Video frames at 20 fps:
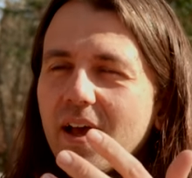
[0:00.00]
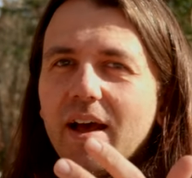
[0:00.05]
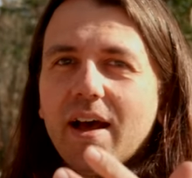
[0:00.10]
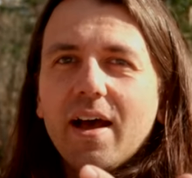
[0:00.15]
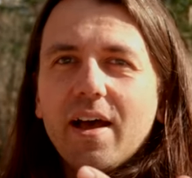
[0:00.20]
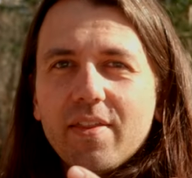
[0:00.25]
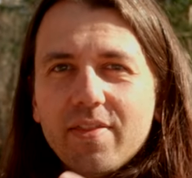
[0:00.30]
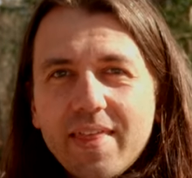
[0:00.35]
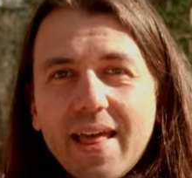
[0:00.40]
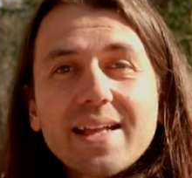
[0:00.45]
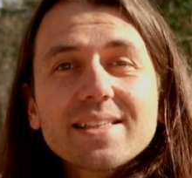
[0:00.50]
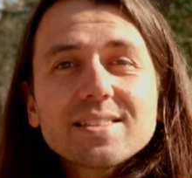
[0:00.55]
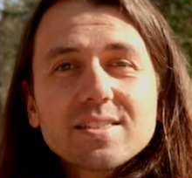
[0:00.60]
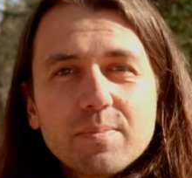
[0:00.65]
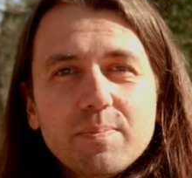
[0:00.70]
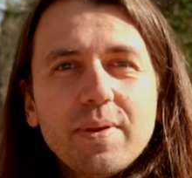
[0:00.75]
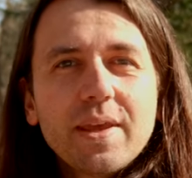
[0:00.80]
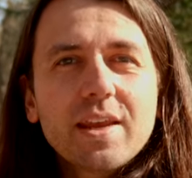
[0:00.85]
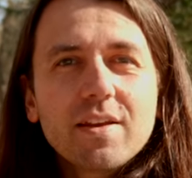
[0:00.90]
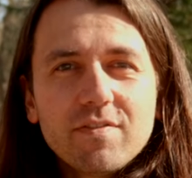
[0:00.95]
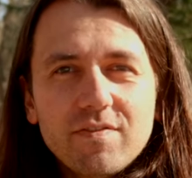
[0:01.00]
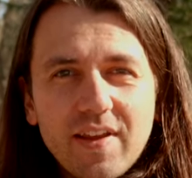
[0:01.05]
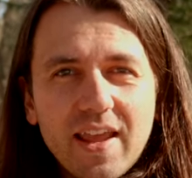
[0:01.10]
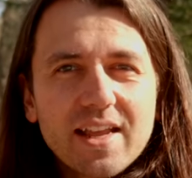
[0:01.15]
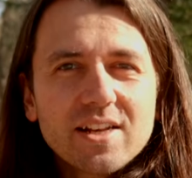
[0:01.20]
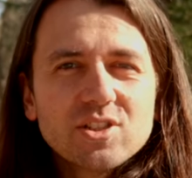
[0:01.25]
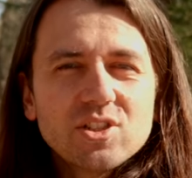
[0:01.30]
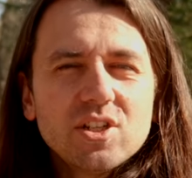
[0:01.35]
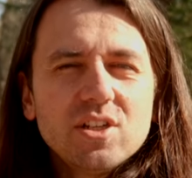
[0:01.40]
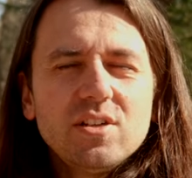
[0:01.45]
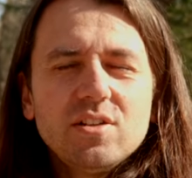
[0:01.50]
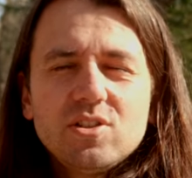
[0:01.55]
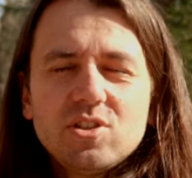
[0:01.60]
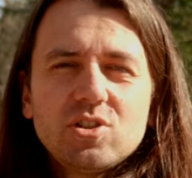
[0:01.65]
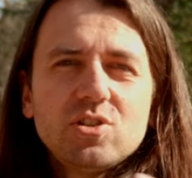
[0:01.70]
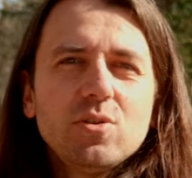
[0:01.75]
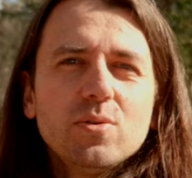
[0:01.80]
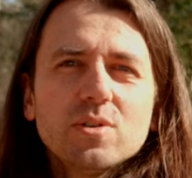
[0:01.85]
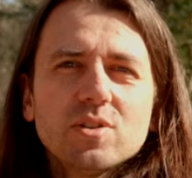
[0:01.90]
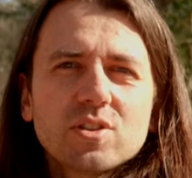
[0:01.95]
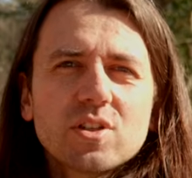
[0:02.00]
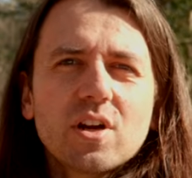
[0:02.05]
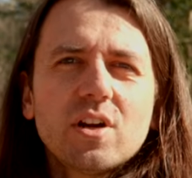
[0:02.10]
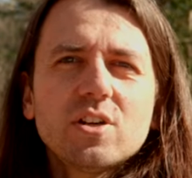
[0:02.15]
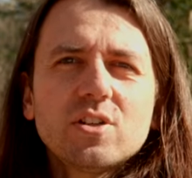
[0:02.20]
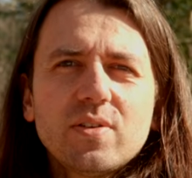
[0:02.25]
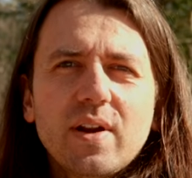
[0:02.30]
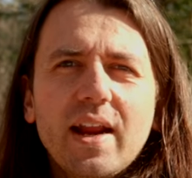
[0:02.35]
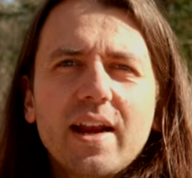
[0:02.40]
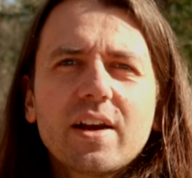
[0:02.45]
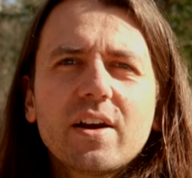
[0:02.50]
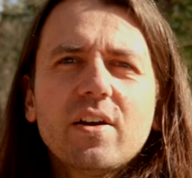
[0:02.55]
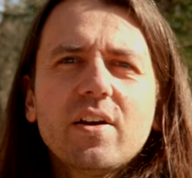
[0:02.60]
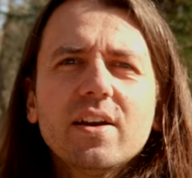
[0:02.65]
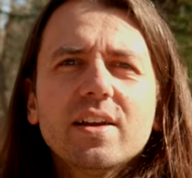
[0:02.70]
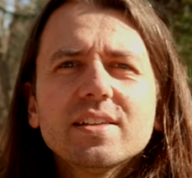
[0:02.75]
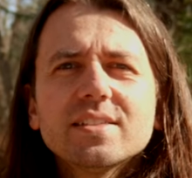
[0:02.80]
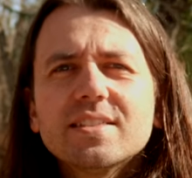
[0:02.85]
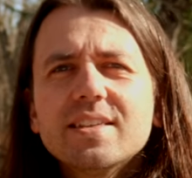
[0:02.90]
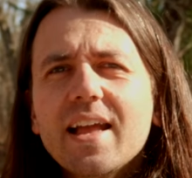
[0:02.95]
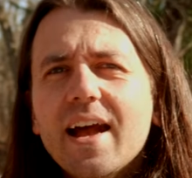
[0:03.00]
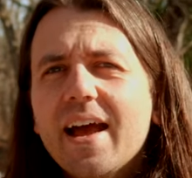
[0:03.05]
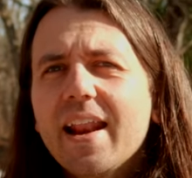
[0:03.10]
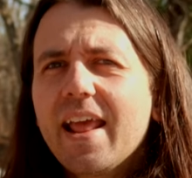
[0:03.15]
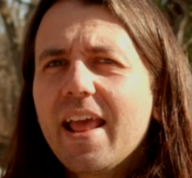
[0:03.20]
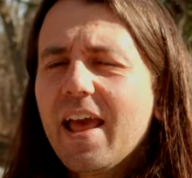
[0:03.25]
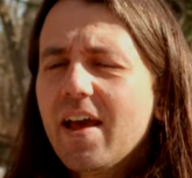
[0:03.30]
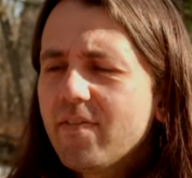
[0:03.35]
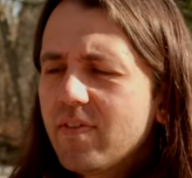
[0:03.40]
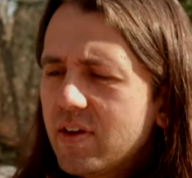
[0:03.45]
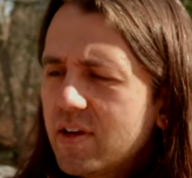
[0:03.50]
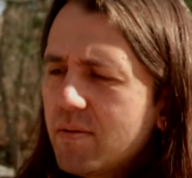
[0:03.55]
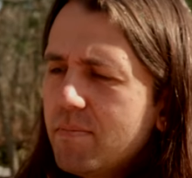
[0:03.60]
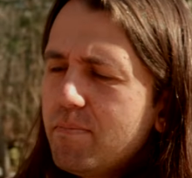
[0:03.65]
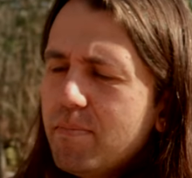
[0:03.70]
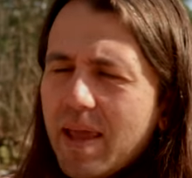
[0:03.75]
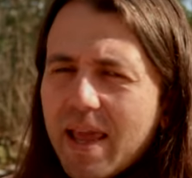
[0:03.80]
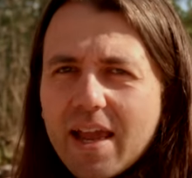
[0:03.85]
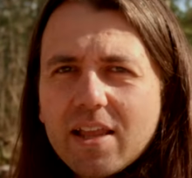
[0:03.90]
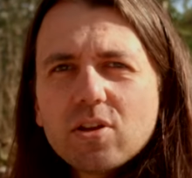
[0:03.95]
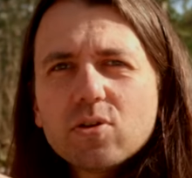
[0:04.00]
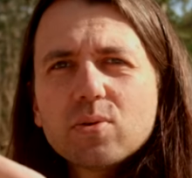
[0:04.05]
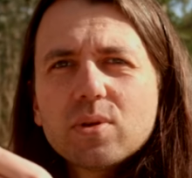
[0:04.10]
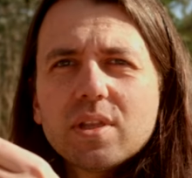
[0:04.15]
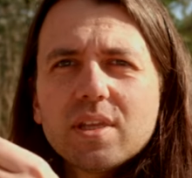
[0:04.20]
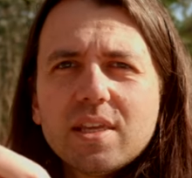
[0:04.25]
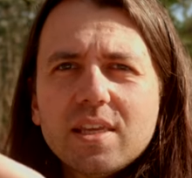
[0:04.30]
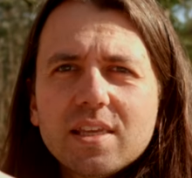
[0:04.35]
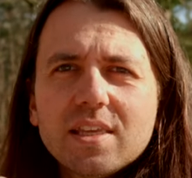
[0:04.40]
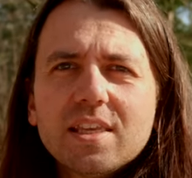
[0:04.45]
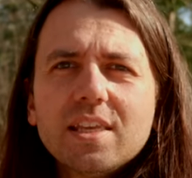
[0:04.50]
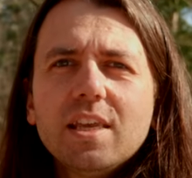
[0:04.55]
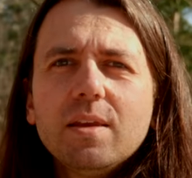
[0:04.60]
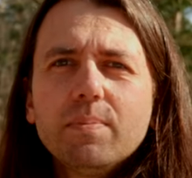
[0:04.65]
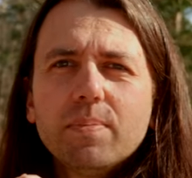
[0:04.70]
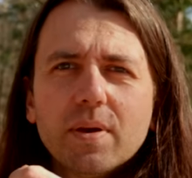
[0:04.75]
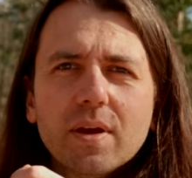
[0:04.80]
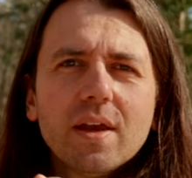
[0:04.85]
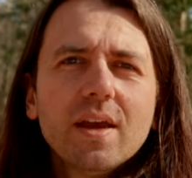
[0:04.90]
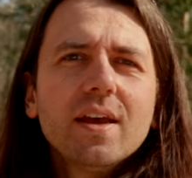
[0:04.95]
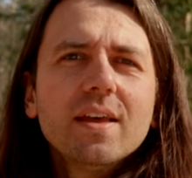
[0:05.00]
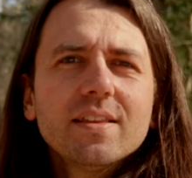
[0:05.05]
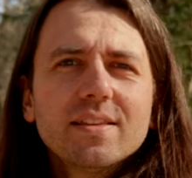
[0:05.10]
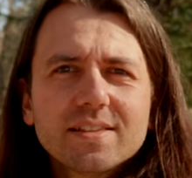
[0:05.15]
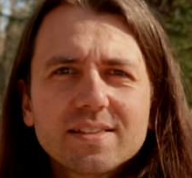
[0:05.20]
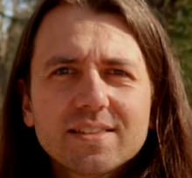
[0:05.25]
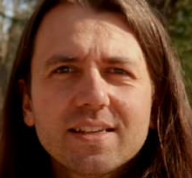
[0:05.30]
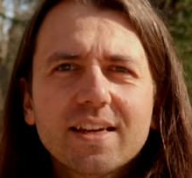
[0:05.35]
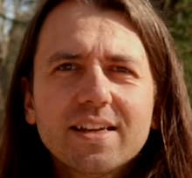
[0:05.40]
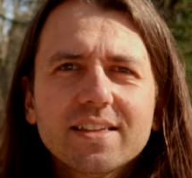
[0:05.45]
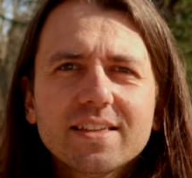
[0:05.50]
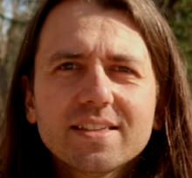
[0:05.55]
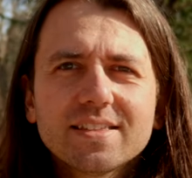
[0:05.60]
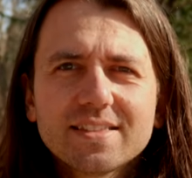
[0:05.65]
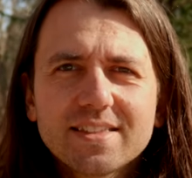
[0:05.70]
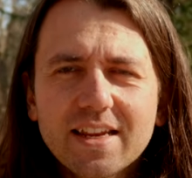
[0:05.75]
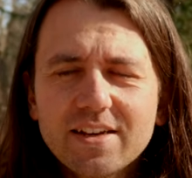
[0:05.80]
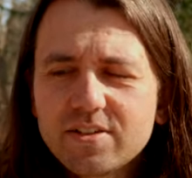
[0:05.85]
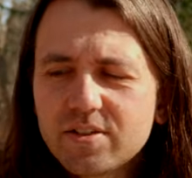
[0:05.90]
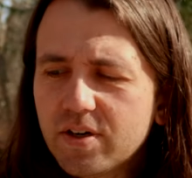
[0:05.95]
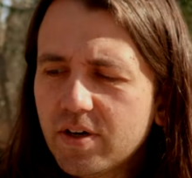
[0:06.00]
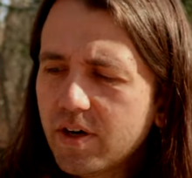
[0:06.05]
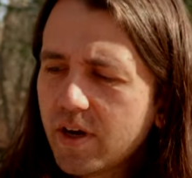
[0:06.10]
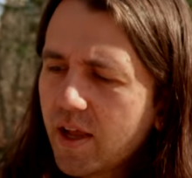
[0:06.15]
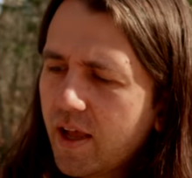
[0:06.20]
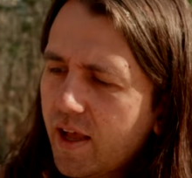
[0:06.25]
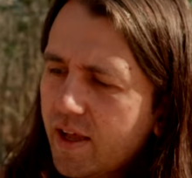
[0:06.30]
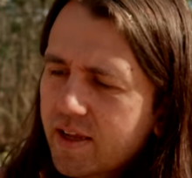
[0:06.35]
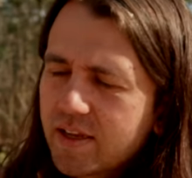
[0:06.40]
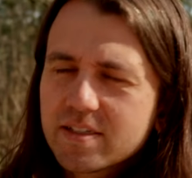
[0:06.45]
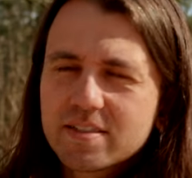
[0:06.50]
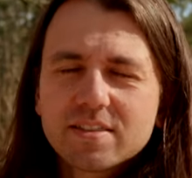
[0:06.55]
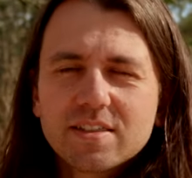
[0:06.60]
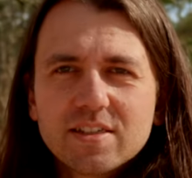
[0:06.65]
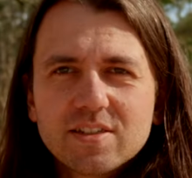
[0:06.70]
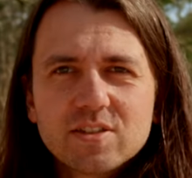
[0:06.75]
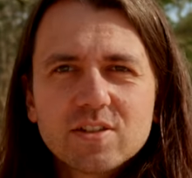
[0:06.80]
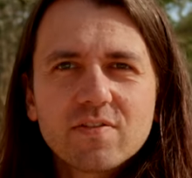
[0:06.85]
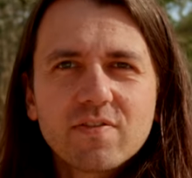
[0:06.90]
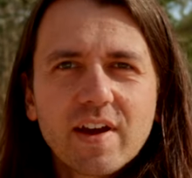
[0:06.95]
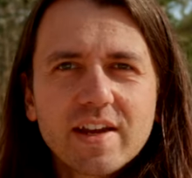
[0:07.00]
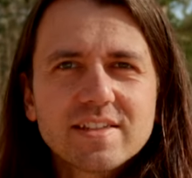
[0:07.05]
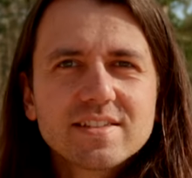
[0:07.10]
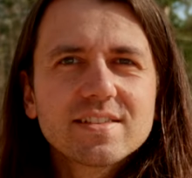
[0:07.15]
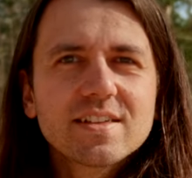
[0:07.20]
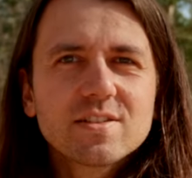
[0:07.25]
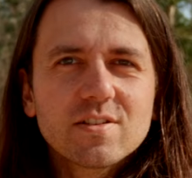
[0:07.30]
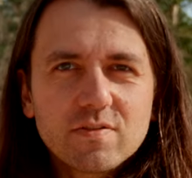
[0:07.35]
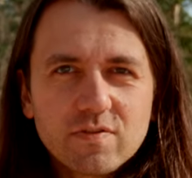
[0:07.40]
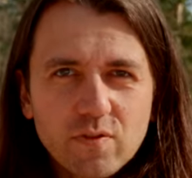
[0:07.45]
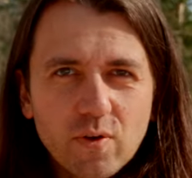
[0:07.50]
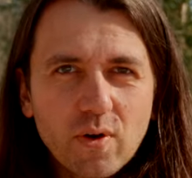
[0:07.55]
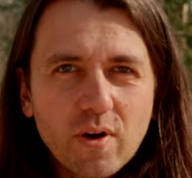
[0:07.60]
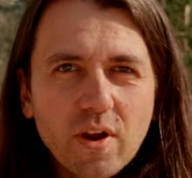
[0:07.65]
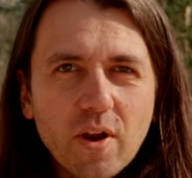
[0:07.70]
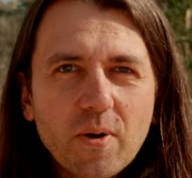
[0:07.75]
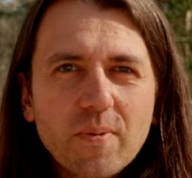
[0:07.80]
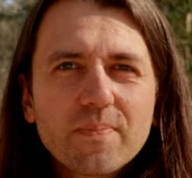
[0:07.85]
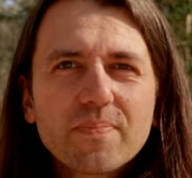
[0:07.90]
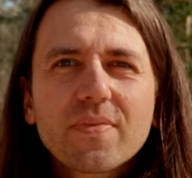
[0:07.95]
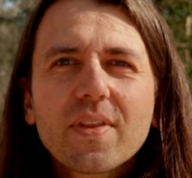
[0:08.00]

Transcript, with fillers: uh, that's the big advantage to a star tracker is not having to manually keep the sun centered because uh, this device does it for you.